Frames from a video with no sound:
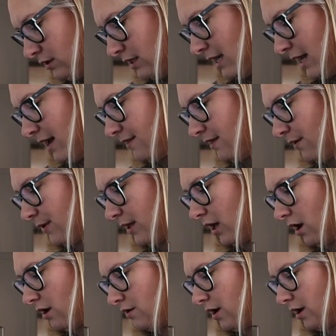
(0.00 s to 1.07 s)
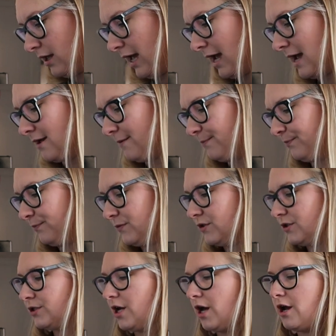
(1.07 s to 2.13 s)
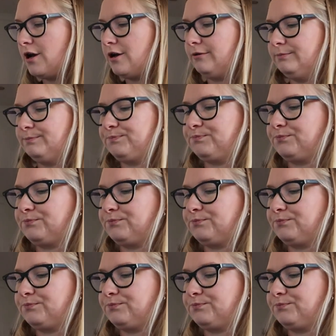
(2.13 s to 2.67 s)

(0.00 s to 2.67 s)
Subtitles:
Yeah, there we go. Okay, so